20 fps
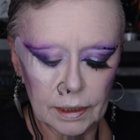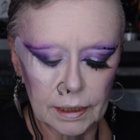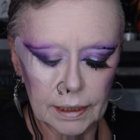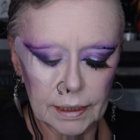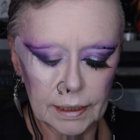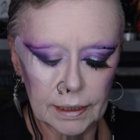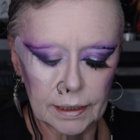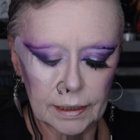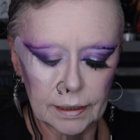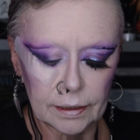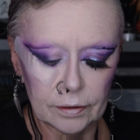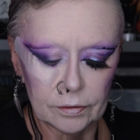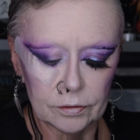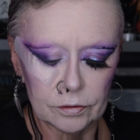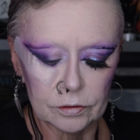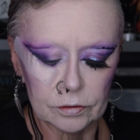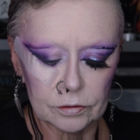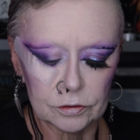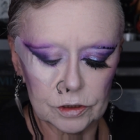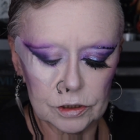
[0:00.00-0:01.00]

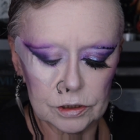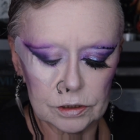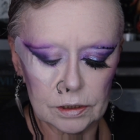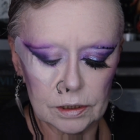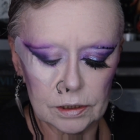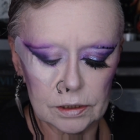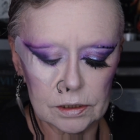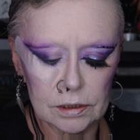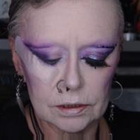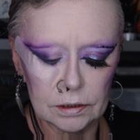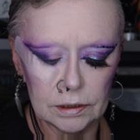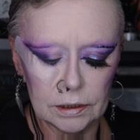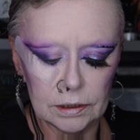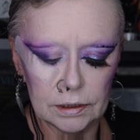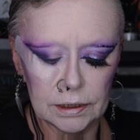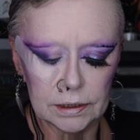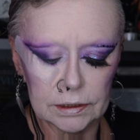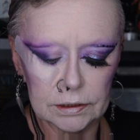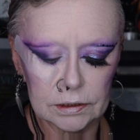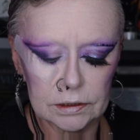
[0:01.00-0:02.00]
and just the
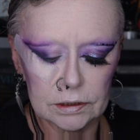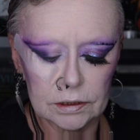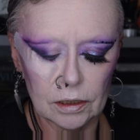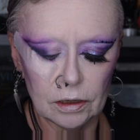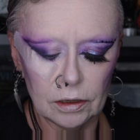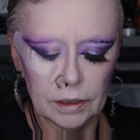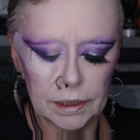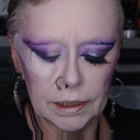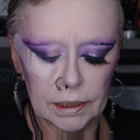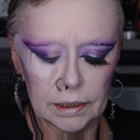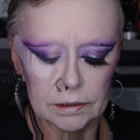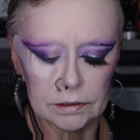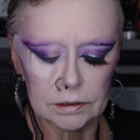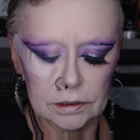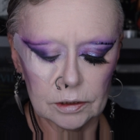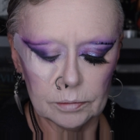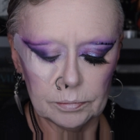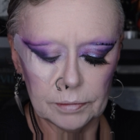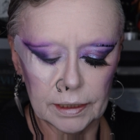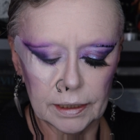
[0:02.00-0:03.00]

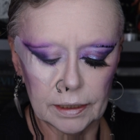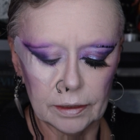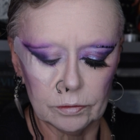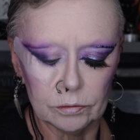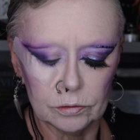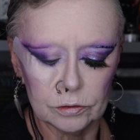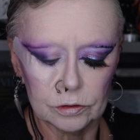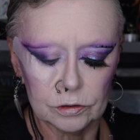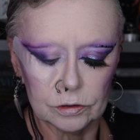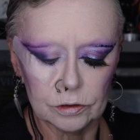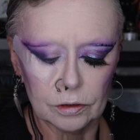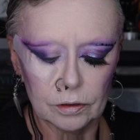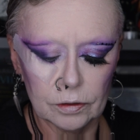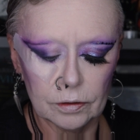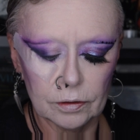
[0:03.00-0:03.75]
tiniest amount,